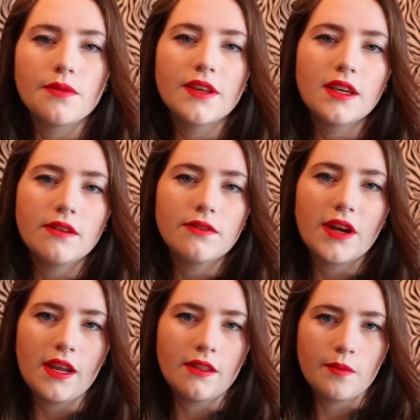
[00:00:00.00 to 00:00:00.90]
I'm thinking of
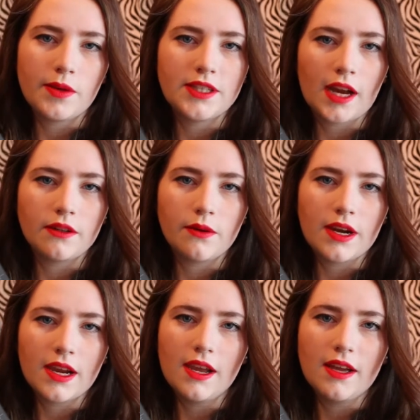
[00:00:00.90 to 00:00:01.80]
reading them in
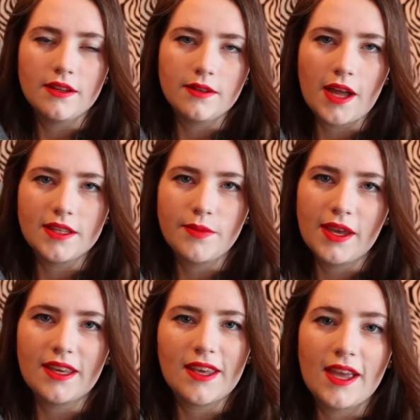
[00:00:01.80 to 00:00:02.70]
January, and
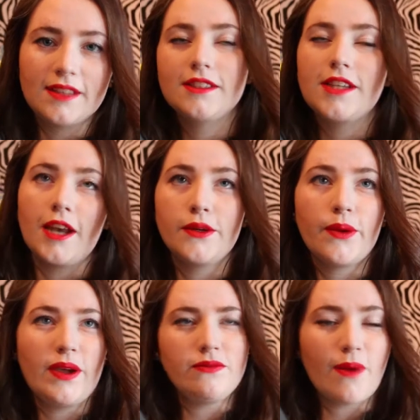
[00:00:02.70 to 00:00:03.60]
making it
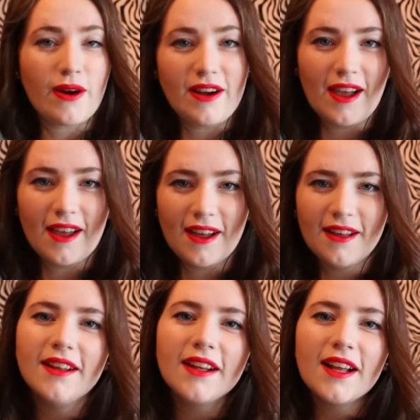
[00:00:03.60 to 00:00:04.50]
January of Moradiah.
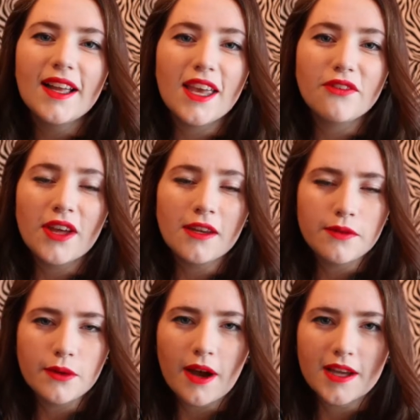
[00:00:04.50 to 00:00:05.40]
If any of
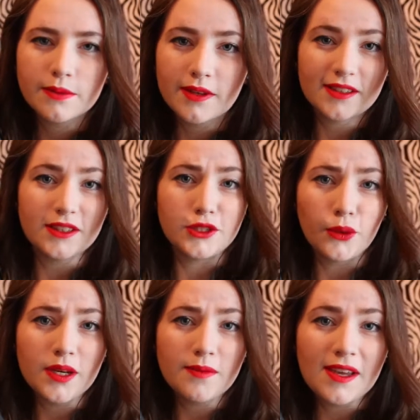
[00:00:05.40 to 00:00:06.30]
you guys would like to
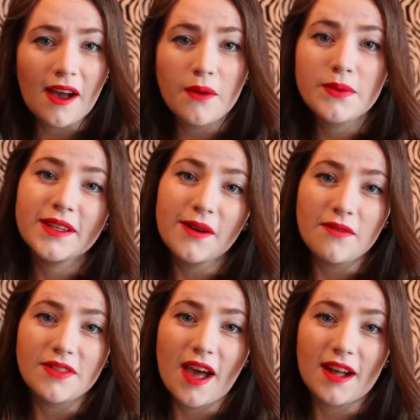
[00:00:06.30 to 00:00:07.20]
join me, I would
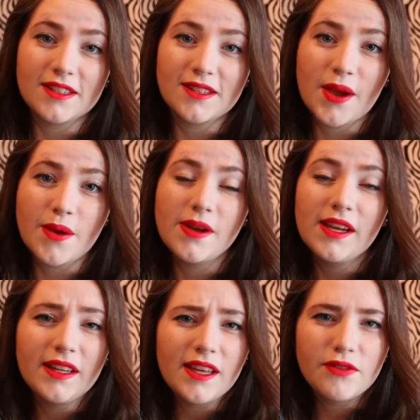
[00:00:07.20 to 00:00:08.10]
love that. So
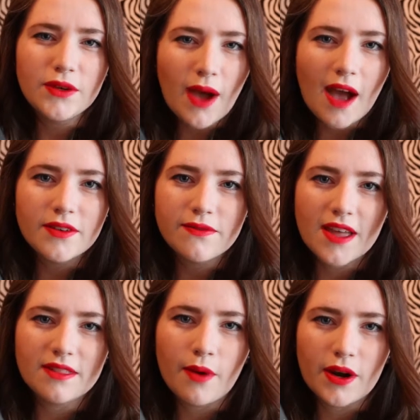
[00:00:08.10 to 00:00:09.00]
if you haven't
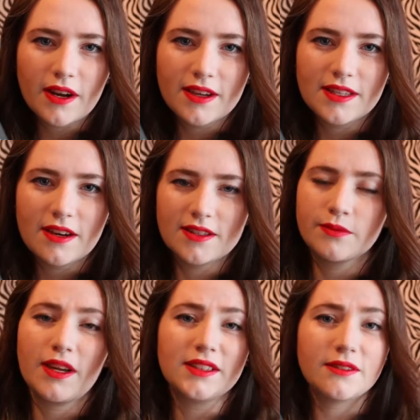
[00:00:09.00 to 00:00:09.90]
read the Moradiah series and
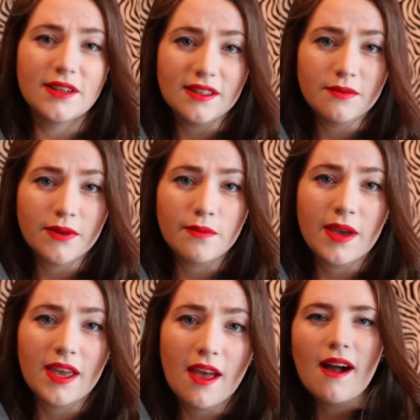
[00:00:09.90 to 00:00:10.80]
would like to read them with
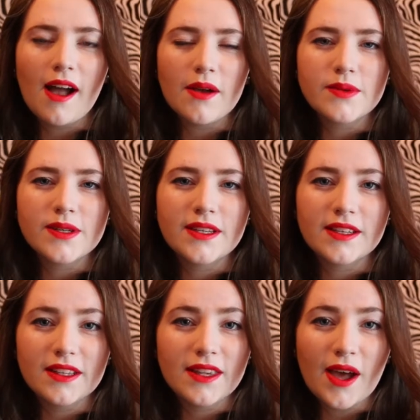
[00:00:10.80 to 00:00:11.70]
me, I would
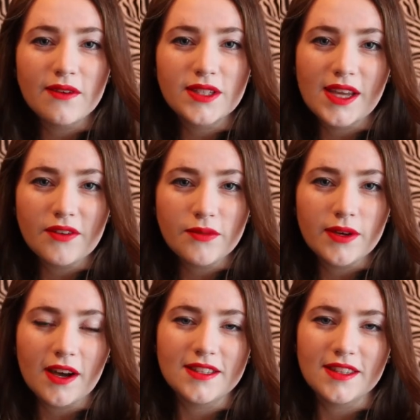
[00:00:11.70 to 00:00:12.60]
love to hear from you
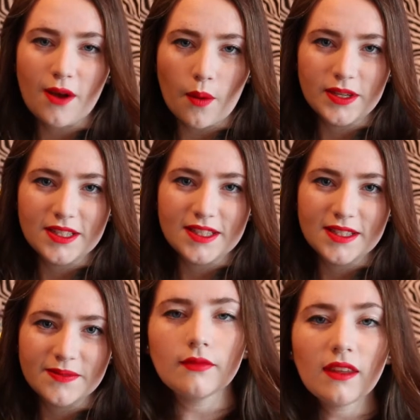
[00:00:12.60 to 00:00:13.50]
guys in the
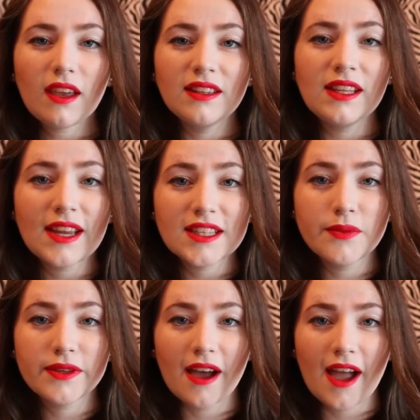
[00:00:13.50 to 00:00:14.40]
comments. And the next
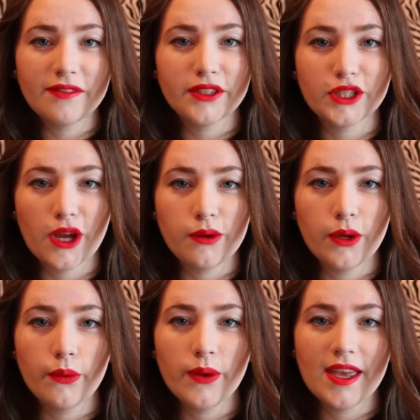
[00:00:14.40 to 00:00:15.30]
book I have to show
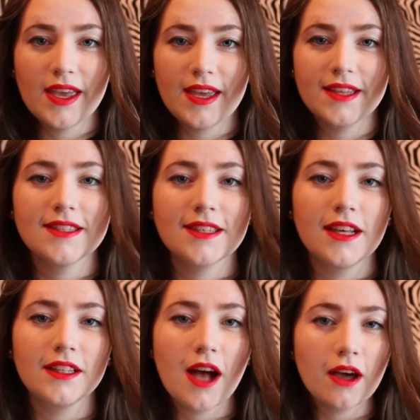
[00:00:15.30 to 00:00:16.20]
you is
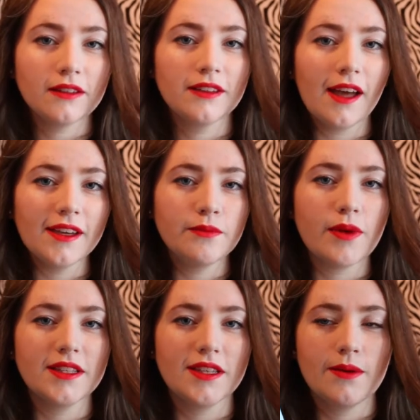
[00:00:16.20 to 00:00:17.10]
Girl Online
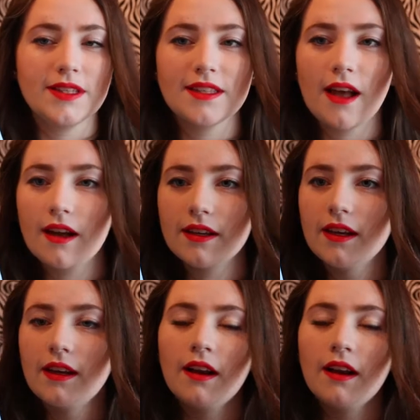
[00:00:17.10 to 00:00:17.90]
by Zoe Sugg.